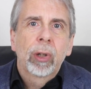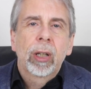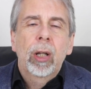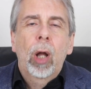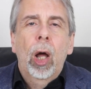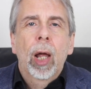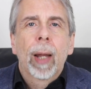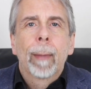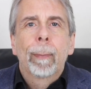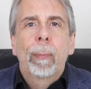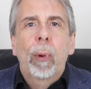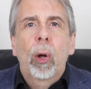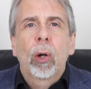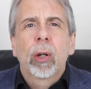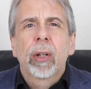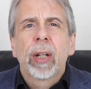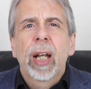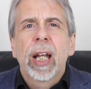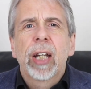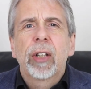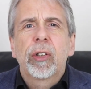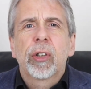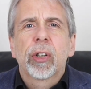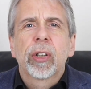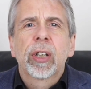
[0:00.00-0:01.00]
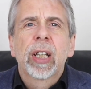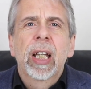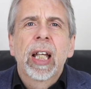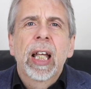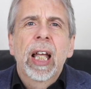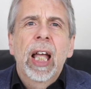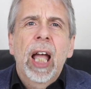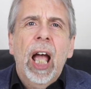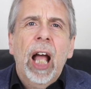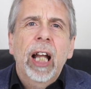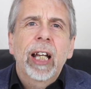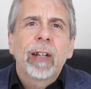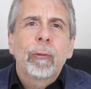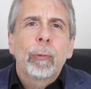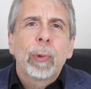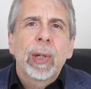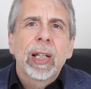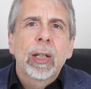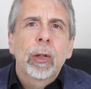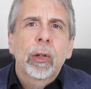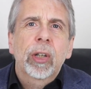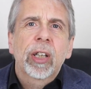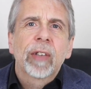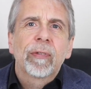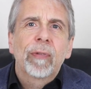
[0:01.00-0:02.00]
rely on pollination, and if
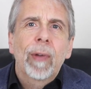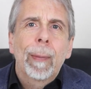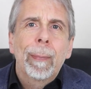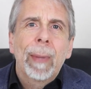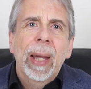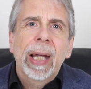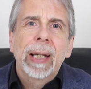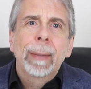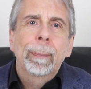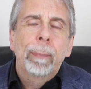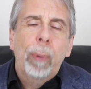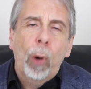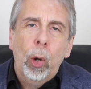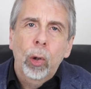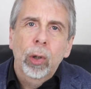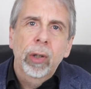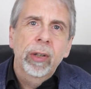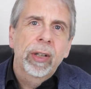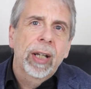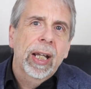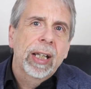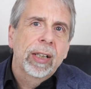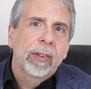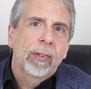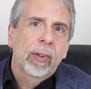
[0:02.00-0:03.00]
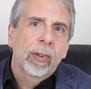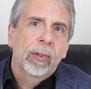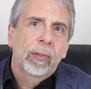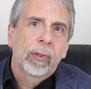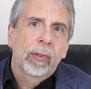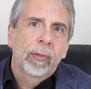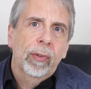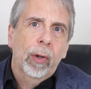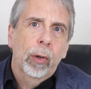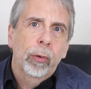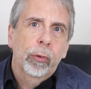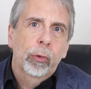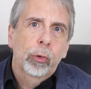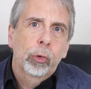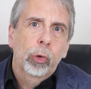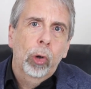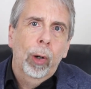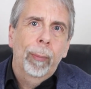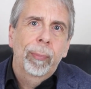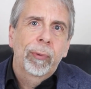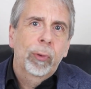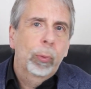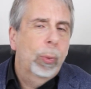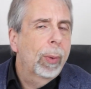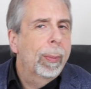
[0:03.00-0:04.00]
we look at the main pollinators for those
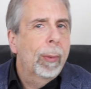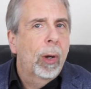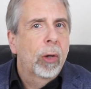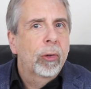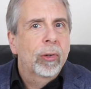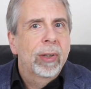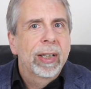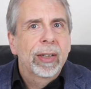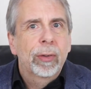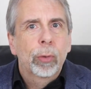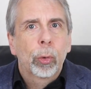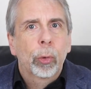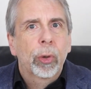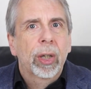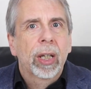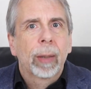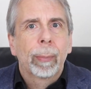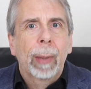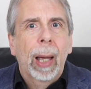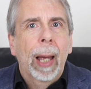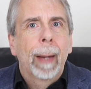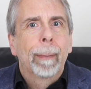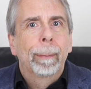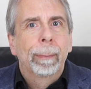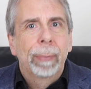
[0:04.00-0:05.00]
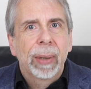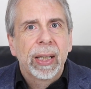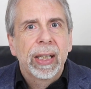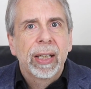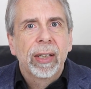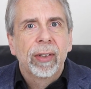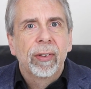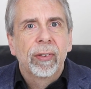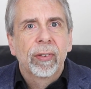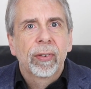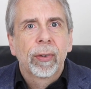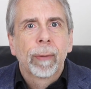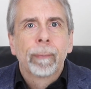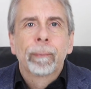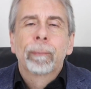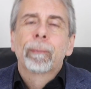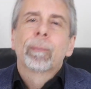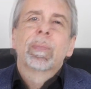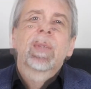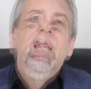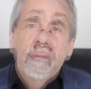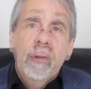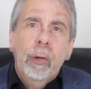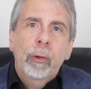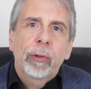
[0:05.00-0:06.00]
crops, we're mostly talking about bees.
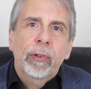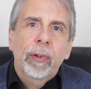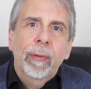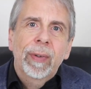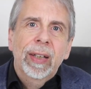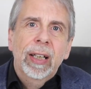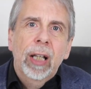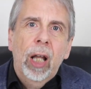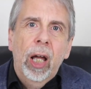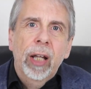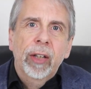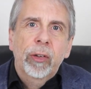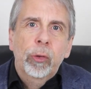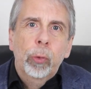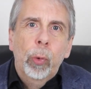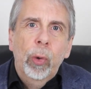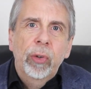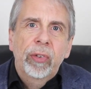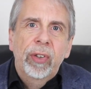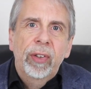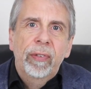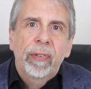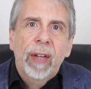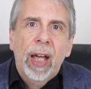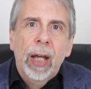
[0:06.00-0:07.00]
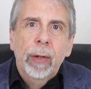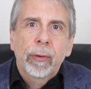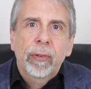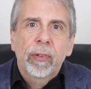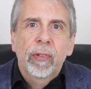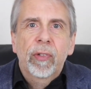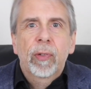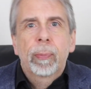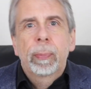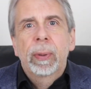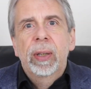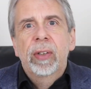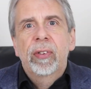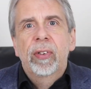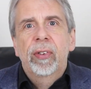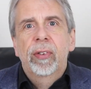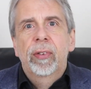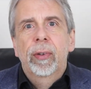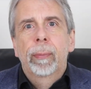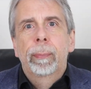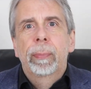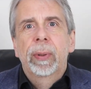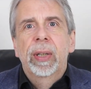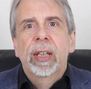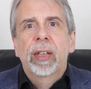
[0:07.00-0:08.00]
There are something like 20,000
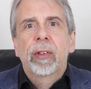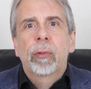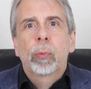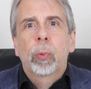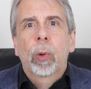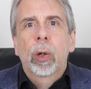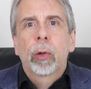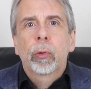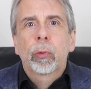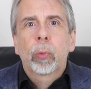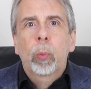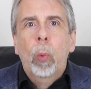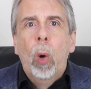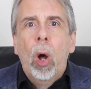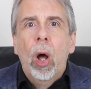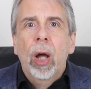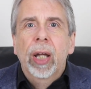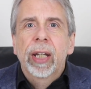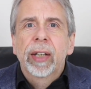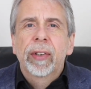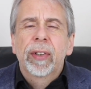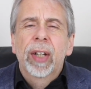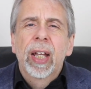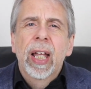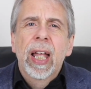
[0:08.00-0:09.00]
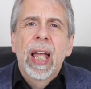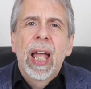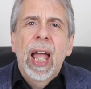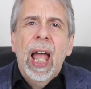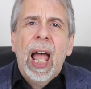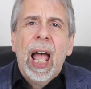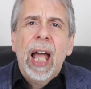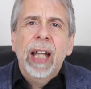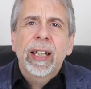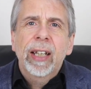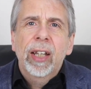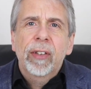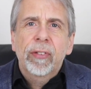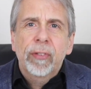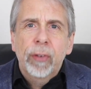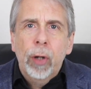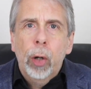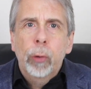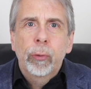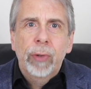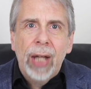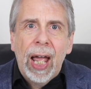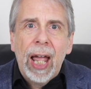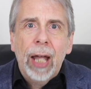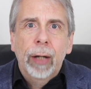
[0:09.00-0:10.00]
species of bees worldwide, and there's
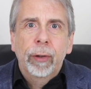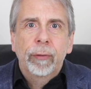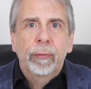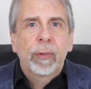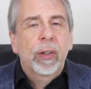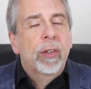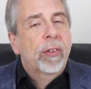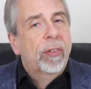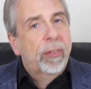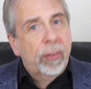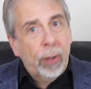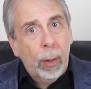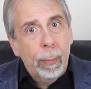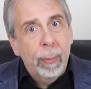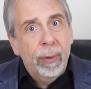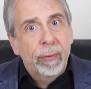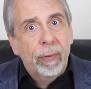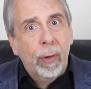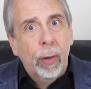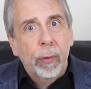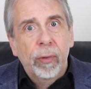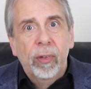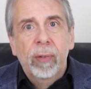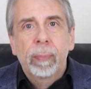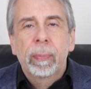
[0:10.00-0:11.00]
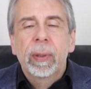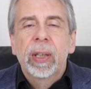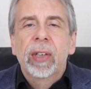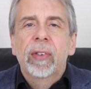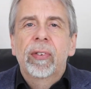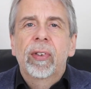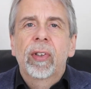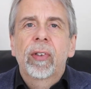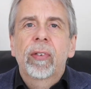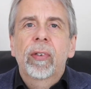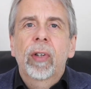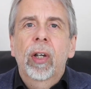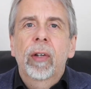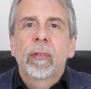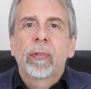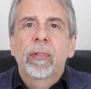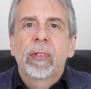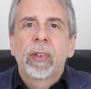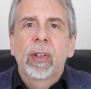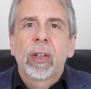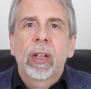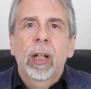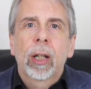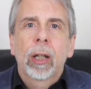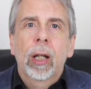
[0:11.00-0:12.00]
no doubt that some of those species
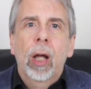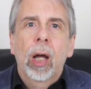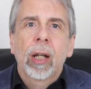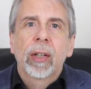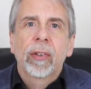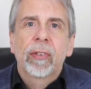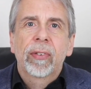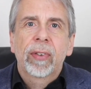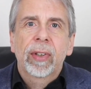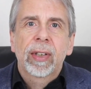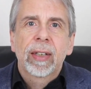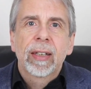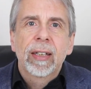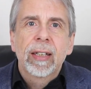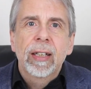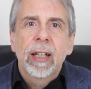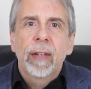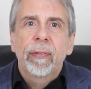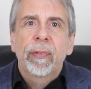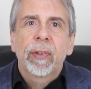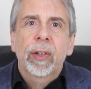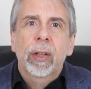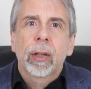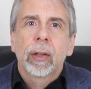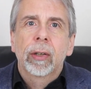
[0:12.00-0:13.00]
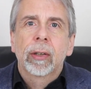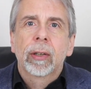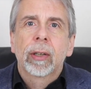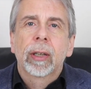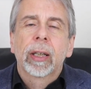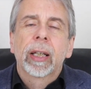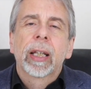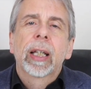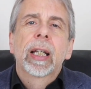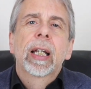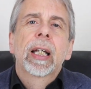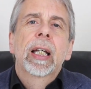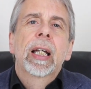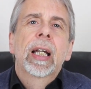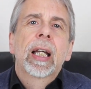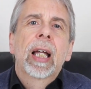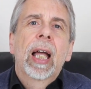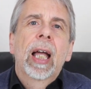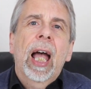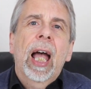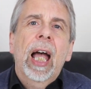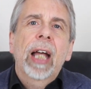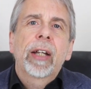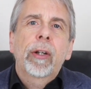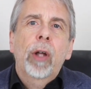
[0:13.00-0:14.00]
have declined significantly.
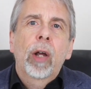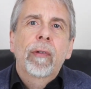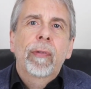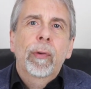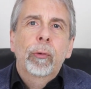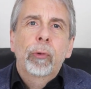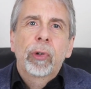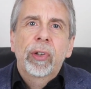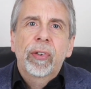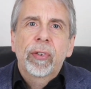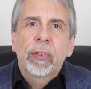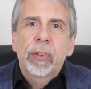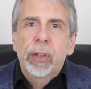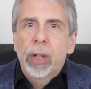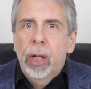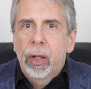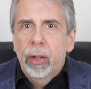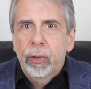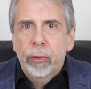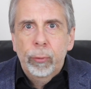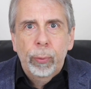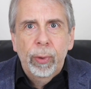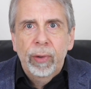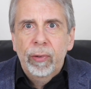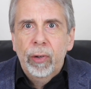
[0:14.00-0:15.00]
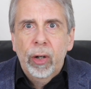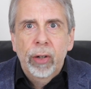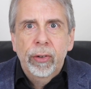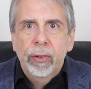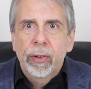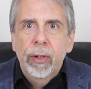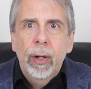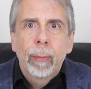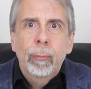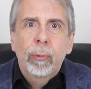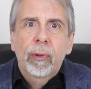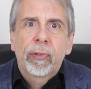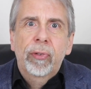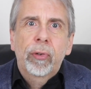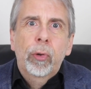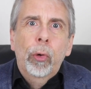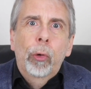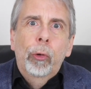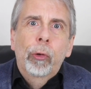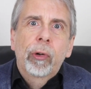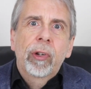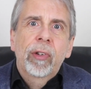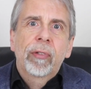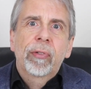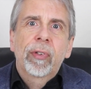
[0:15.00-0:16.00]
And over recent years, we've heard a number of
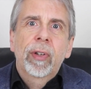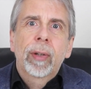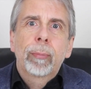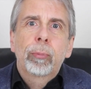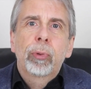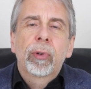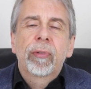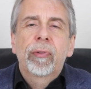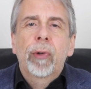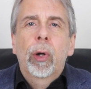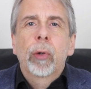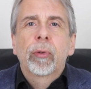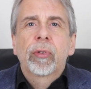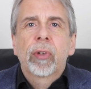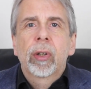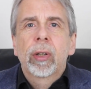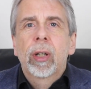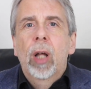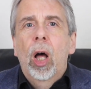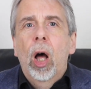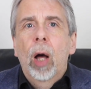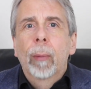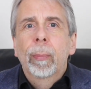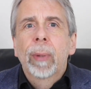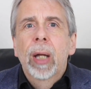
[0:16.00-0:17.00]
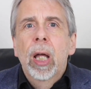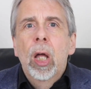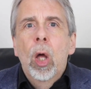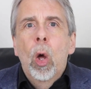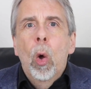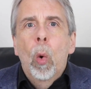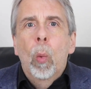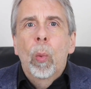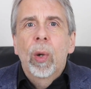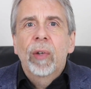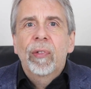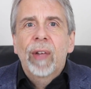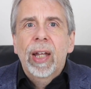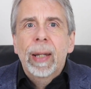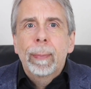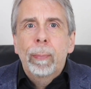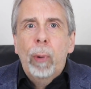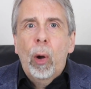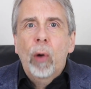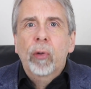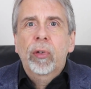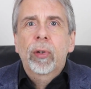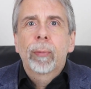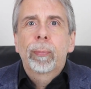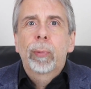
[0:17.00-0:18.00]
stories that have provoked alarm with a
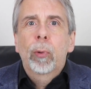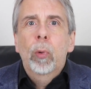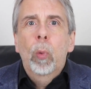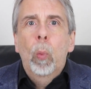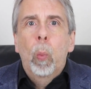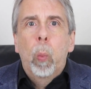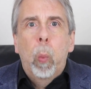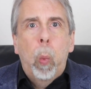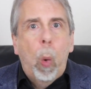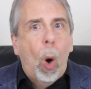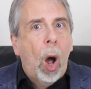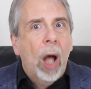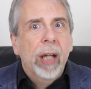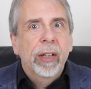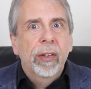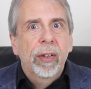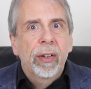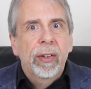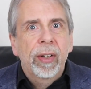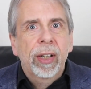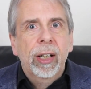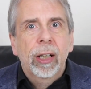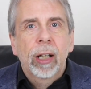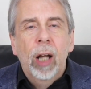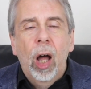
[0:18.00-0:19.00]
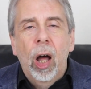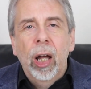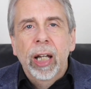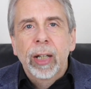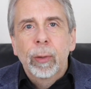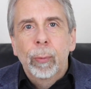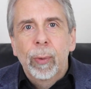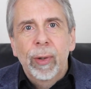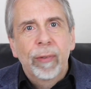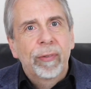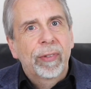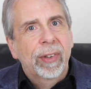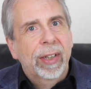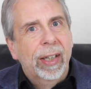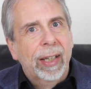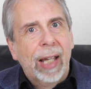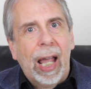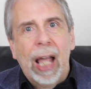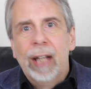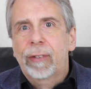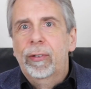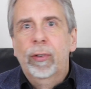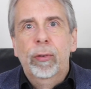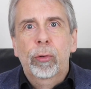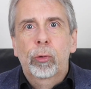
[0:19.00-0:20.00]
possible wider decline with
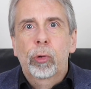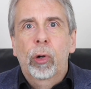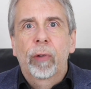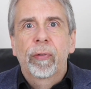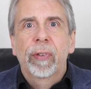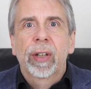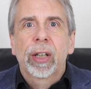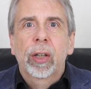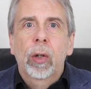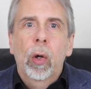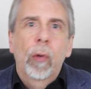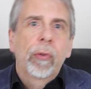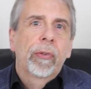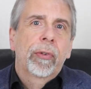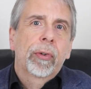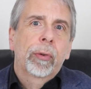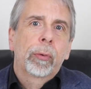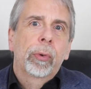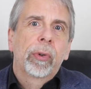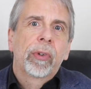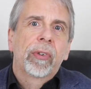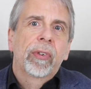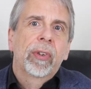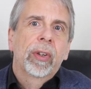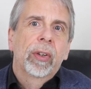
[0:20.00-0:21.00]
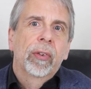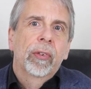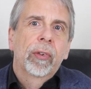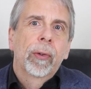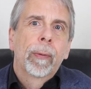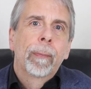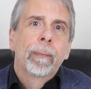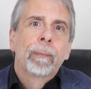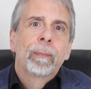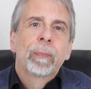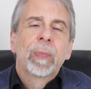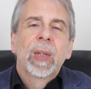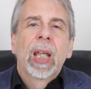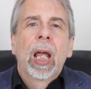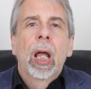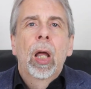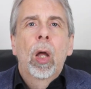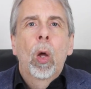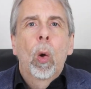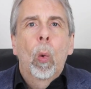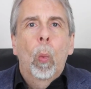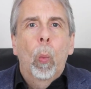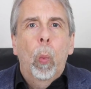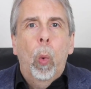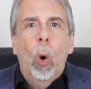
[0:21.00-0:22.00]
catastrophic consequences.
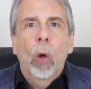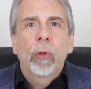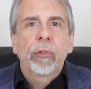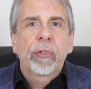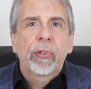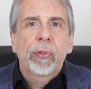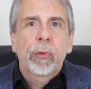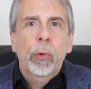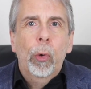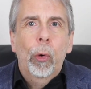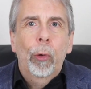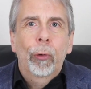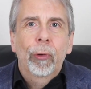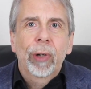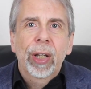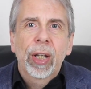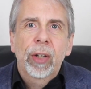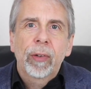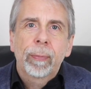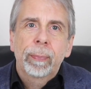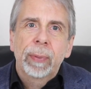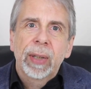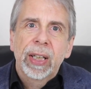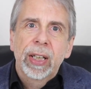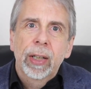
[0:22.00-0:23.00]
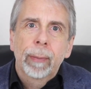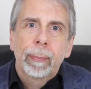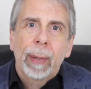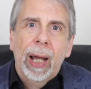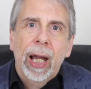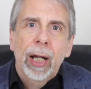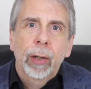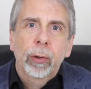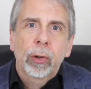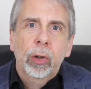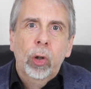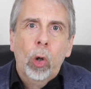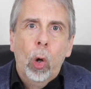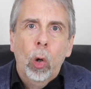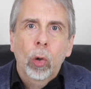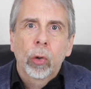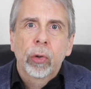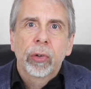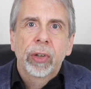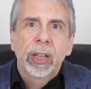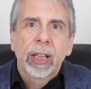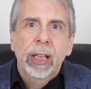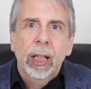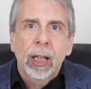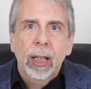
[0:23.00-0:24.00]
One story has been about
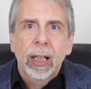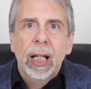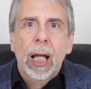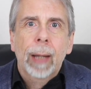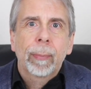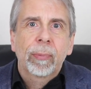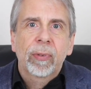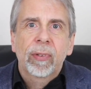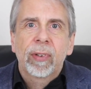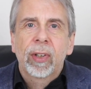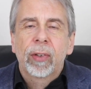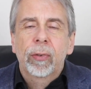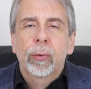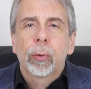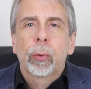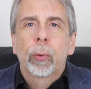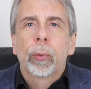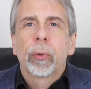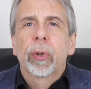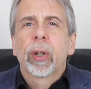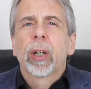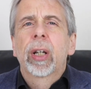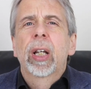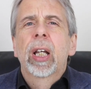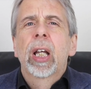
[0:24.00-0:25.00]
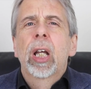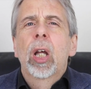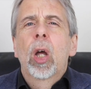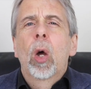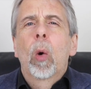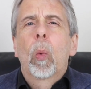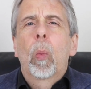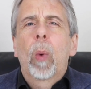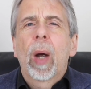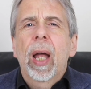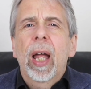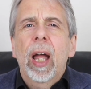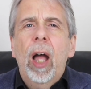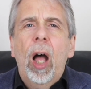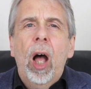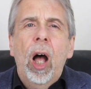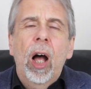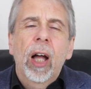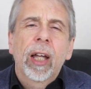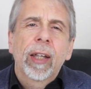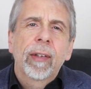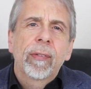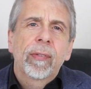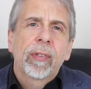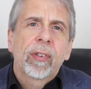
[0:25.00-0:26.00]
colony collapse disorder, where
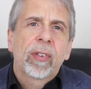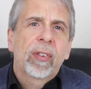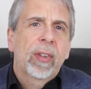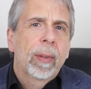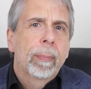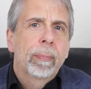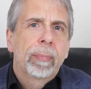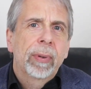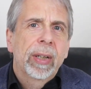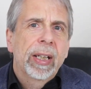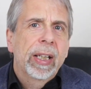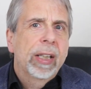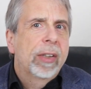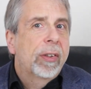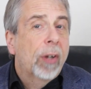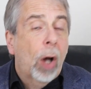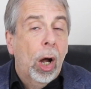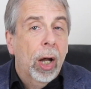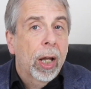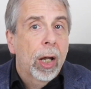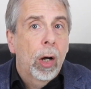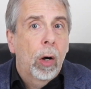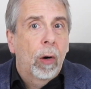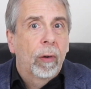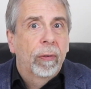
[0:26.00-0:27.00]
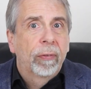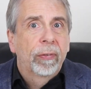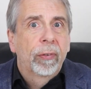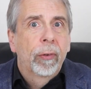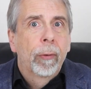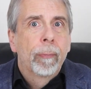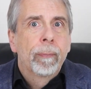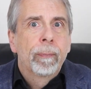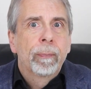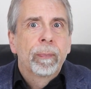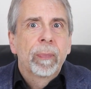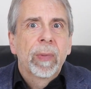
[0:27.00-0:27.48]
hives simply die off,